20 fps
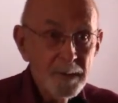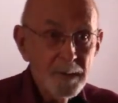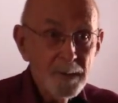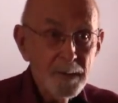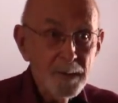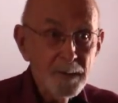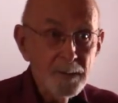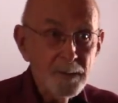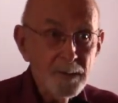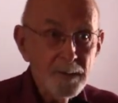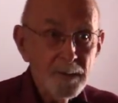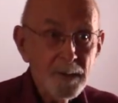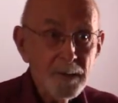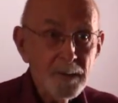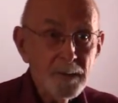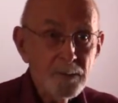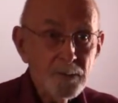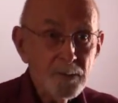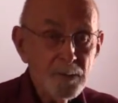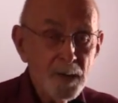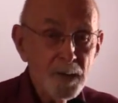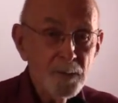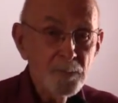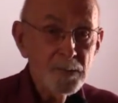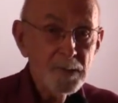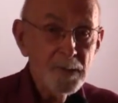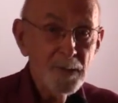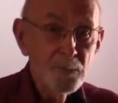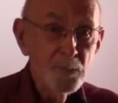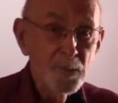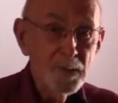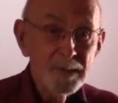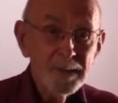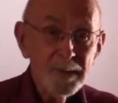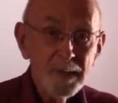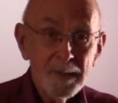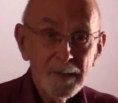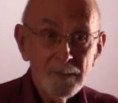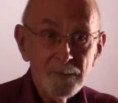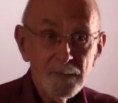that astronomers have been
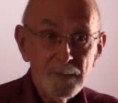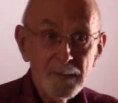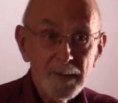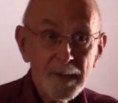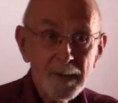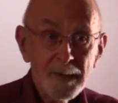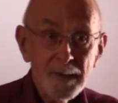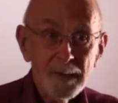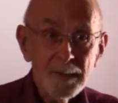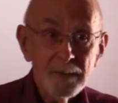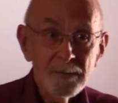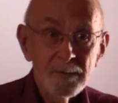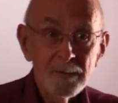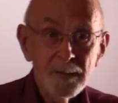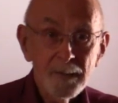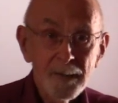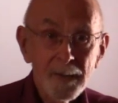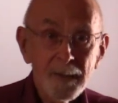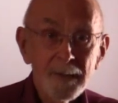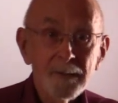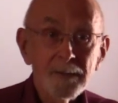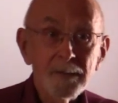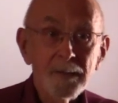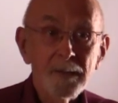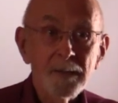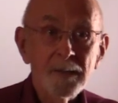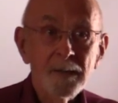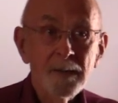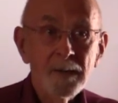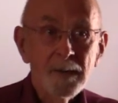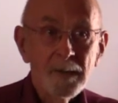saying for decades, and that is that